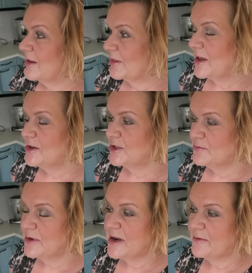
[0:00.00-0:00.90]
Things you
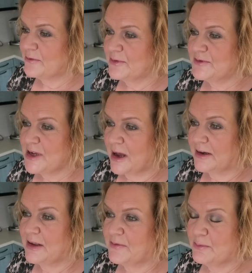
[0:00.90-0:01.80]
would never have done
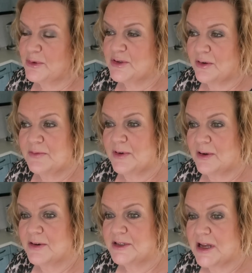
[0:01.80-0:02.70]
if it was not for
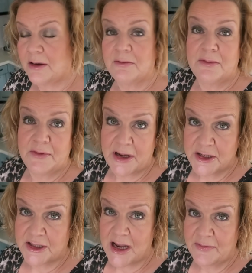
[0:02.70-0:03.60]
lockdown. Face
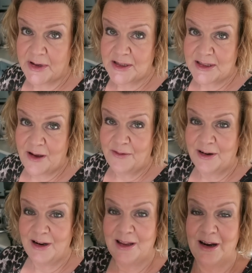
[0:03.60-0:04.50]
shaving is
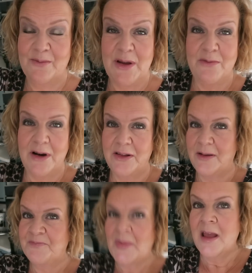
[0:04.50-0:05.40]
definitely going to be one of
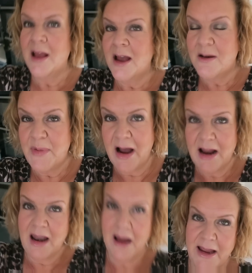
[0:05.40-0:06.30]
them. But I
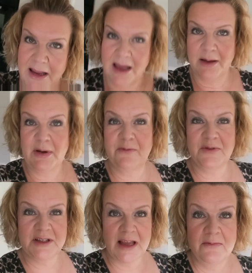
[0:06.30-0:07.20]
like it.
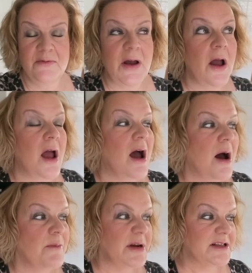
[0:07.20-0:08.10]

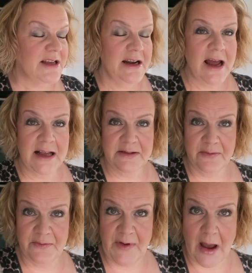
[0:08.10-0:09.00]
My skin
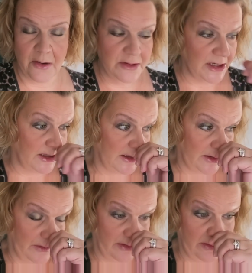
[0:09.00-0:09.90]
hasn't felled.
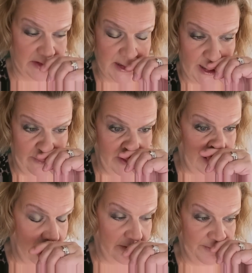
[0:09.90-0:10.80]
Sorry, I've got a slightly runny
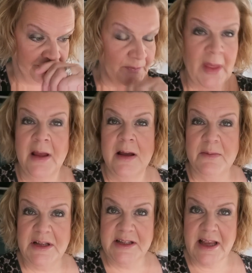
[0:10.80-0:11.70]
nose.
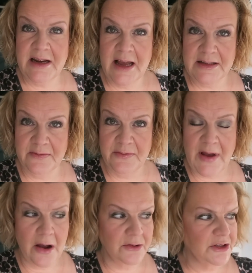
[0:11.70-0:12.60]
My skin hasn't
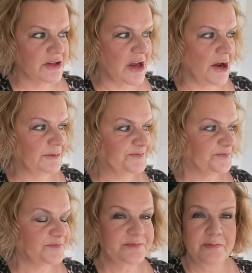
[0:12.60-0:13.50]
felled so
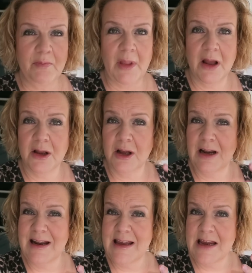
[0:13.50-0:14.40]

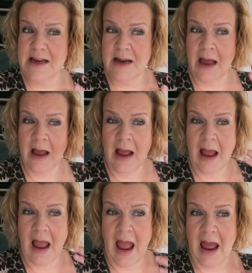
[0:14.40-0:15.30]
clean,
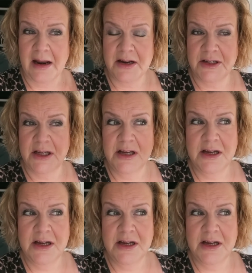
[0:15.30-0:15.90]
and